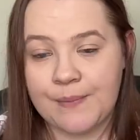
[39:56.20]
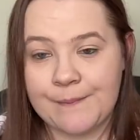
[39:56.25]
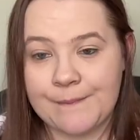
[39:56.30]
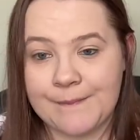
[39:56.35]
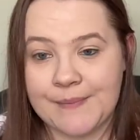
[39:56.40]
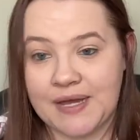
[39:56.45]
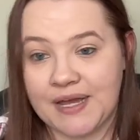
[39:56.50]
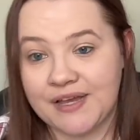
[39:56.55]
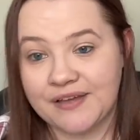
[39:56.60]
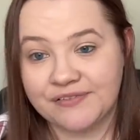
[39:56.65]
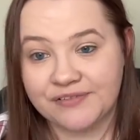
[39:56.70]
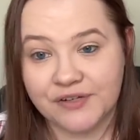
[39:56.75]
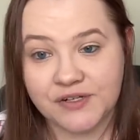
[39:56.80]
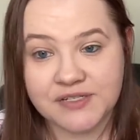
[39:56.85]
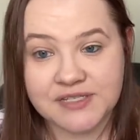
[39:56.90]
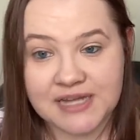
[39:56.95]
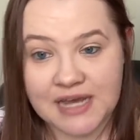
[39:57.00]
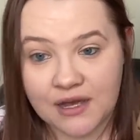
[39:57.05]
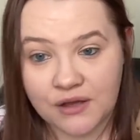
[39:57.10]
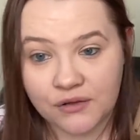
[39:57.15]
my
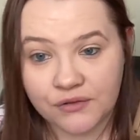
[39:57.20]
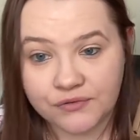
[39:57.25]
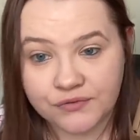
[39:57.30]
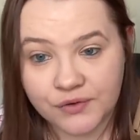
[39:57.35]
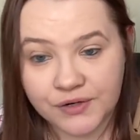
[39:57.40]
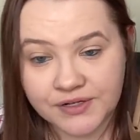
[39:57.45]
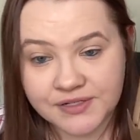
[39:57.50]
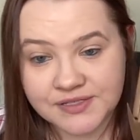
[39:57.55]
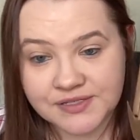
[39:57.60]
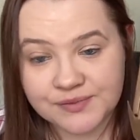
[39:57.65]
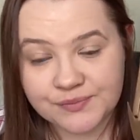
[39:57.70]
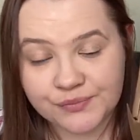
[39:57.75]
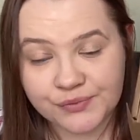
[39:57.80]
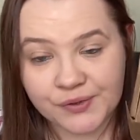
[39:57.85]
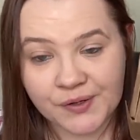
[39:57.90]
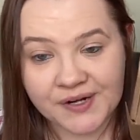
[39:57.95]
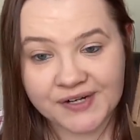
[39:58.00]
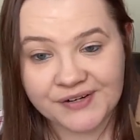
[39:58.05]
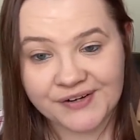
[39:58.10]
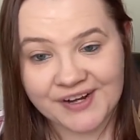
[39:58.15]
first Owl Forest
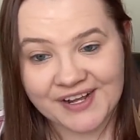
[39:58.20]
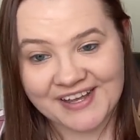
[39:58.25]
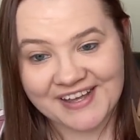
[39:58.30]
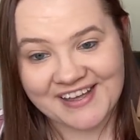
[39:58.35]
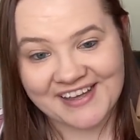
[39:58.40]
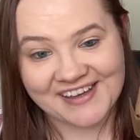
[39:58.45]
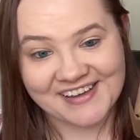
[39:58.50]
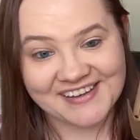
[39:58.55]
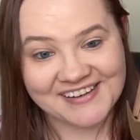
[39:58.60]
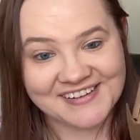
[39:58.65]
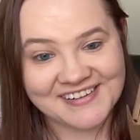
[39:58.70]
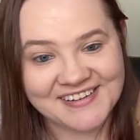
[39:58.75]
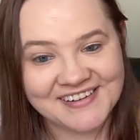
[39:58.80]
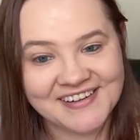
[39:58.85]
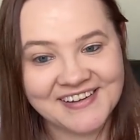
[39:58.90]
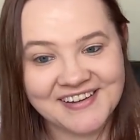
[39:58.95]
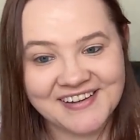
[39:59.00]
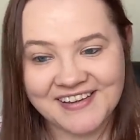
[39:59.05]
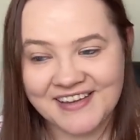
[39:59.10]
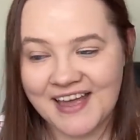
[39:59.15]
embroidery kit.
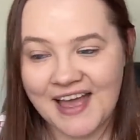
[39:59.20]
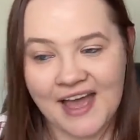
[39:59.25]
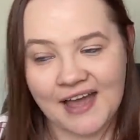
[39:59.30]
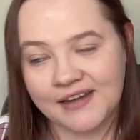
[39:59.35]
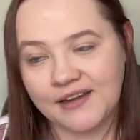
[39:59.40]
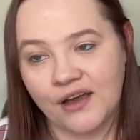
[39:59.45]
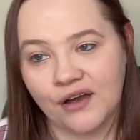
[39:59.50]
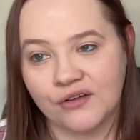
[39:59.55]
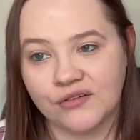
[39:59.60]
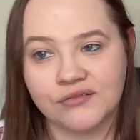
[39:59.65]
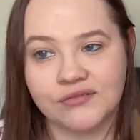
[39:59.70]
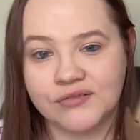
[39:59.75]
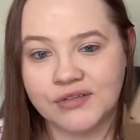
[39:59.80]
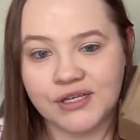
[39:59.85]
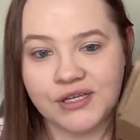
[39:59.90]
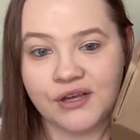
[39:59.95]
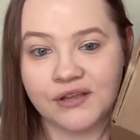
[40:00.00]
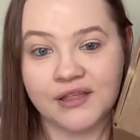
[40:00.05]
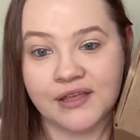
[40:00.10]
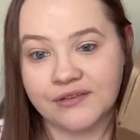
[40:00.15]
I know,
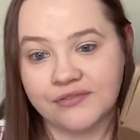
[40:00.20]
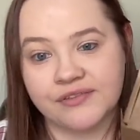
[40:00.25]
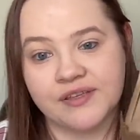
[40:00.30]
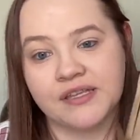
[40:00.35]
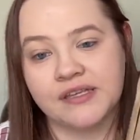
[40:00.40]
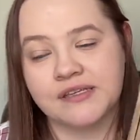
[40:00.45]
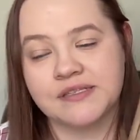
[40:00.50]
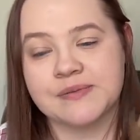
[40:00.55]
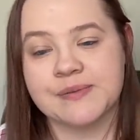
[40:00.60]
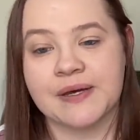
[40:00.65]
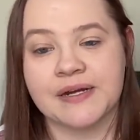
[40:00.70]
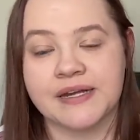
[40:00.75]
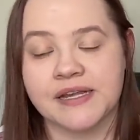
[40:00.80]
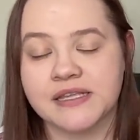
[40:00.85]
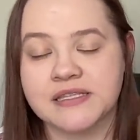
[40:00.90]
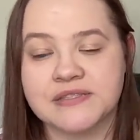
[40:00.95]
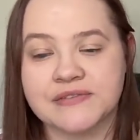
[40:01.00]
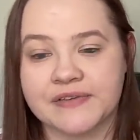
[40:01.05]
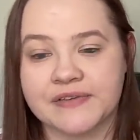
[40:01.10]
y'all have feelings about it. It's